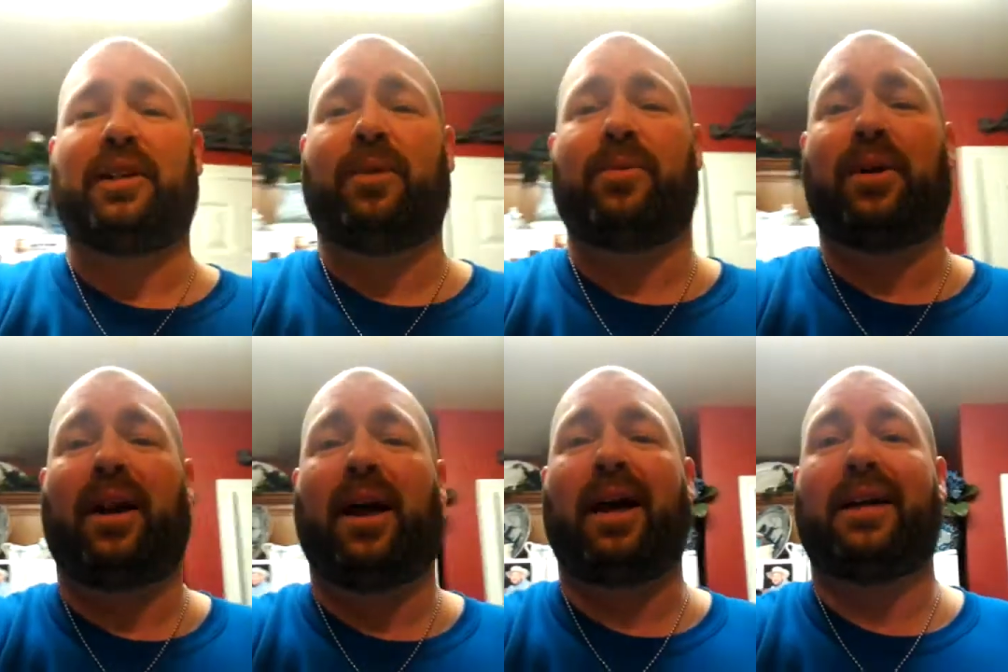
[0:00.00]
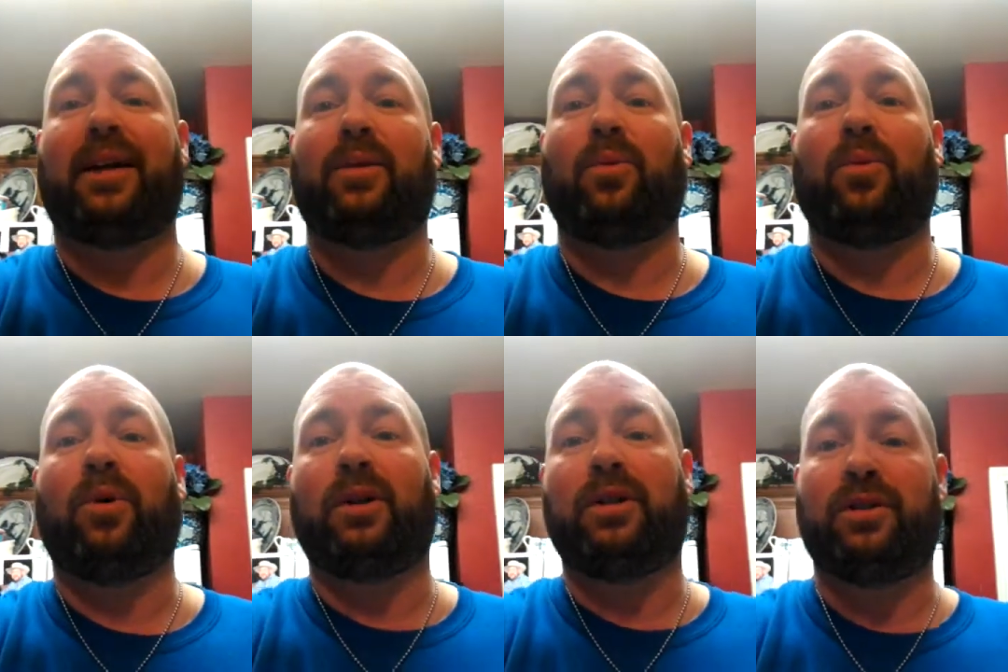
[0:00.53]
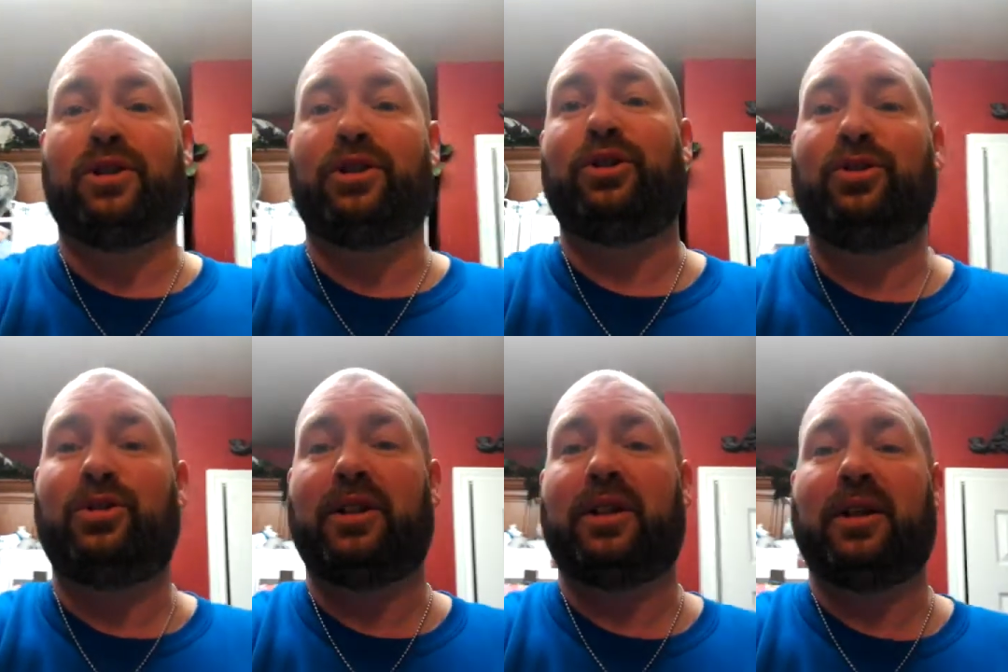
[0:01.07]
as I would like in one
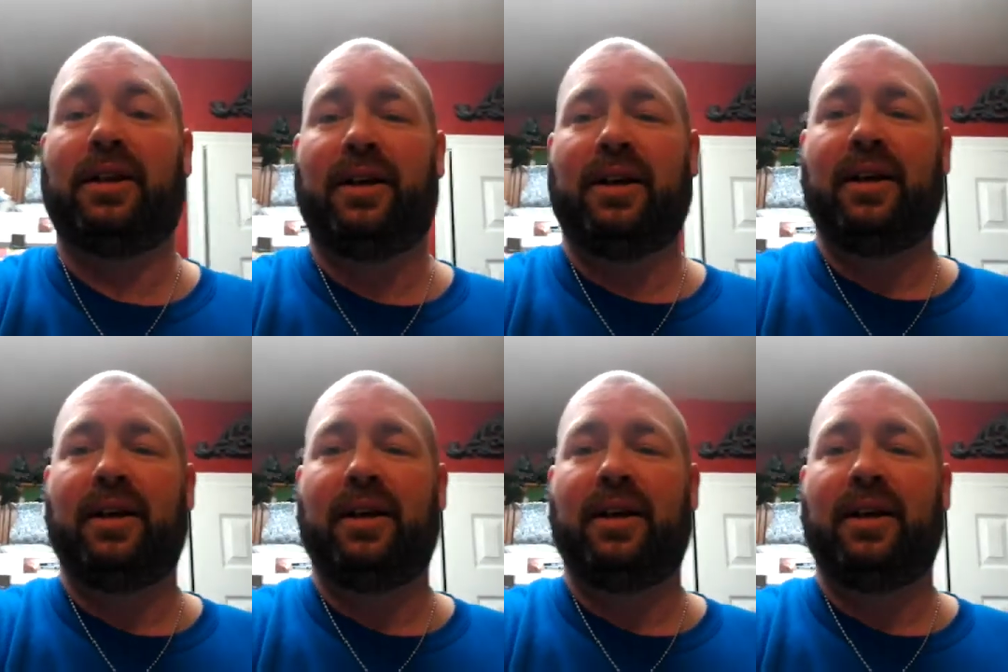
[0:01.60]
juicing,